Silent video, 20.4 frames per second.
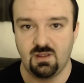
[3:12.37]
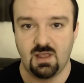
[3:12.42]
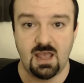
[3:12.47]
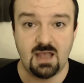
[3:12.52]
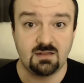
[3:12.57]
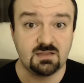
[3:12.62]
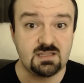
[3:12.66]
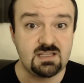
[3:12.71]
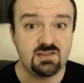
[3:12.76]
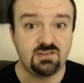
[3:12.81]

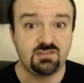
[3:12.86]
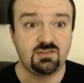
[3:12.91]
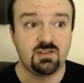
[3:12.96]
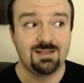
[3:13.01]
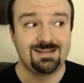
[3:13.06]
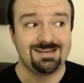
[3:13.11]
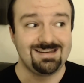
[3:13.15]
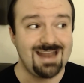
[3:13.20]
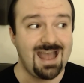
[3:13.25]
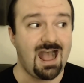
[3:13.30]
at least
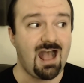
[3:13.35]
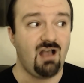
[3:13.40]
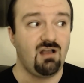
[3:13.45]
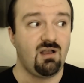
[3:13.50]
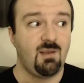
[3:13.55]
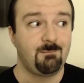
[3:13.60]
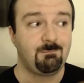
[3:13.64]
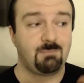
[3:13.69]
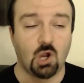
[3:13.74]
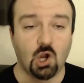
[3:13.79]
not
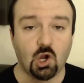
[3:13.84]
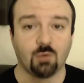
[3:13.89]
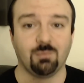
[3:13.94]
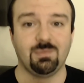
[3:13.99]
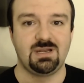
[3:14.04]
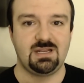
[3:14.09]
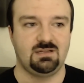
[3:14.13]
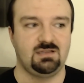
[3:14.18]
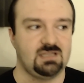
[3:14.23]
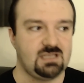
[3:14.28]

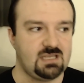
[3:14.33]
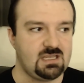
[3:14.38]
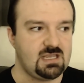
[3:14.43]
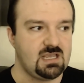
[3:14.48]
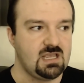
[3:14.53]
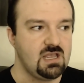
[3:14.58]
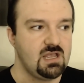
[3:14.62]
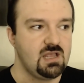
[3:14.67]
permanently.